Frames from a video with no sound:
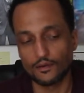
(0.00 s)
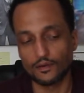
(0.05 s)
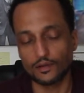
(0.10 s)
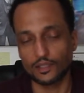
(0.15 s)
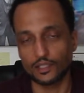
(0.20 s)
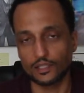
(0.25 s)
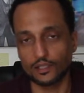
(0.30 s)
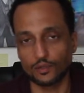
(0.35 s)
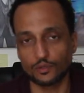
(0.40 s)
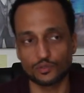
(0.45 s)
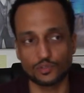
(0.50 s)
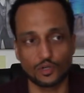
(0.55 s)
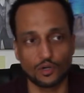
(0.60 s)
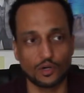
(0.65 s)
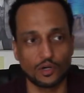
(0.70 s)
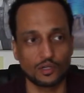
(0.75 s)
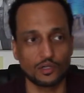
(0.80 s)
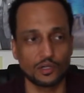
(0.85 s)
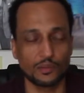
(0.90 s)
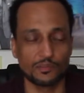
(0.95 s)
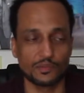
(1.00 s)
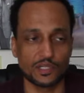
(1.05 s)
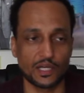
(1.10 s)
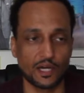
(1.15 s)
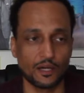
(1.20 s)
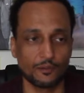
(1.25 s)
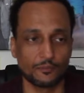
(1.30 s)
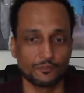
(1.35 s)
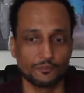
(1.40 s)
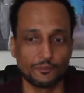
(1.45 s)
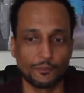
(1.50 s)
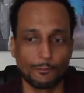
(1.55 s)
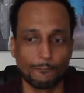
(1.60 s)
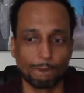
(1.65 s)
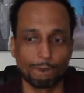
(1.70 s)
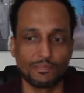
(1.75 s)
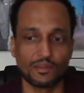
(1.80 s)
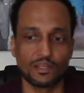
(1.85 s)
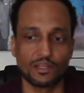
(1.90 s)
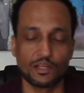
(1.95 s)
EOS R comes out.
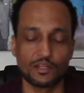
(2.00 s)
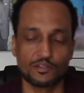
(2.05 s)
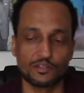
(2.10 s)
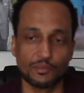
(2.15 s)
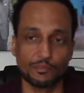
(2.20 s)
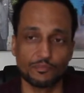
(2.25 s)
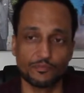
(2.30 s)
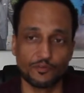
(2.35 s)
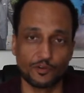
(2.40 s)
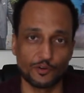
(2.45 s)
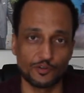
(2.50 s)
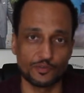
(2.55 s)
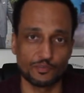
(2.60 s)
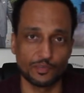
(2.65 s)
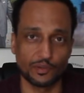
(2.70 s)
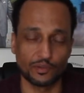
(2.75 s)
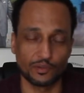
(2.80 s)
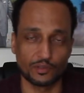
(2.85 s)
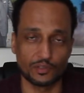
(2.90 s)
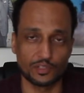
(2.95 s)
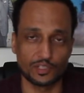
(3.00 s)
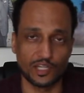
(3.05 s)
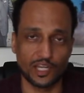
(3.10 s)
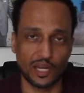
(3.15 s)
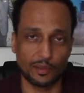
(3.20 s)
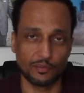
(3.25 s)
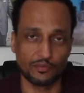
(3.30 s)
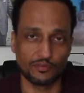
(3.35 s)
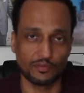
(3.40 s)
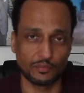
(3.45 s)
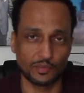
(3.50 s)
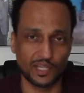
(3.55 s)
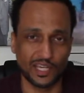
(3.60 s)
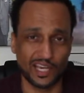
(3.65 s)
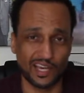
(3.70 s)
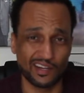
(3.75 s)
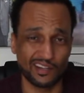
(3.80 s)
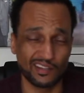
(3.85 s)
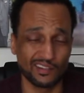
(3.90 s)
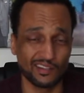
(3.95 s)
It's the first mirrorless camera from
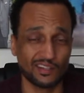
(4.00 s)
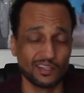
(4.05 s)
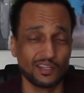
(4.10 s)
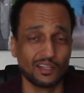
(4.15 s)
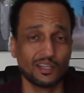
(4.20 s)
Canon.